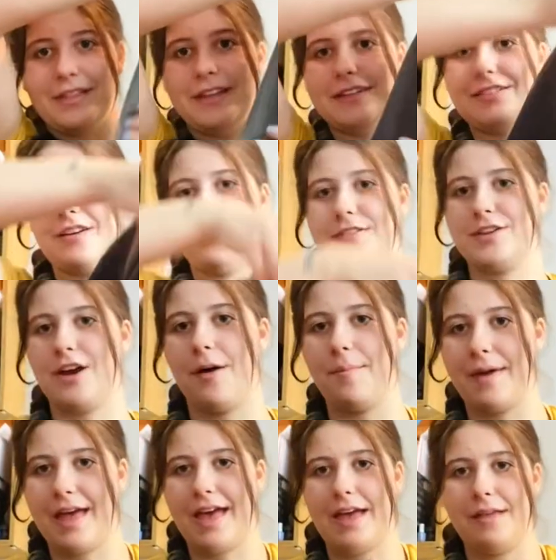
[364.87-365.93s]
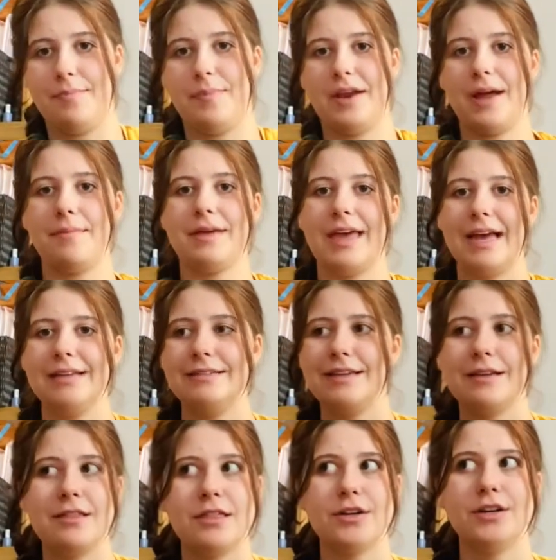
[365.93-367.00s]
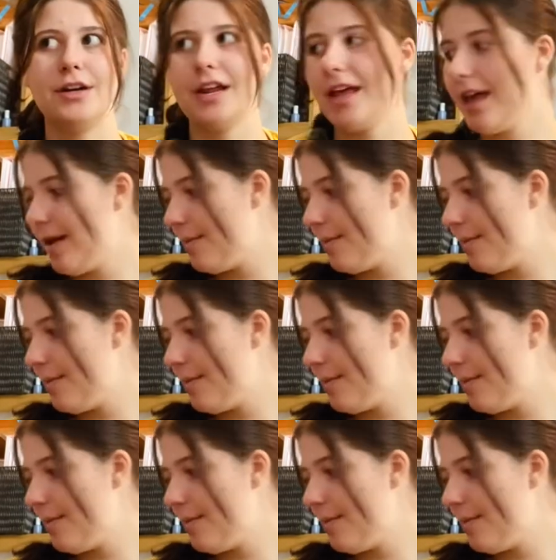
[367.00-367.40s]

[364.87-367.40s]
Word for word: this off the top of my head, but I'm guessing thirty,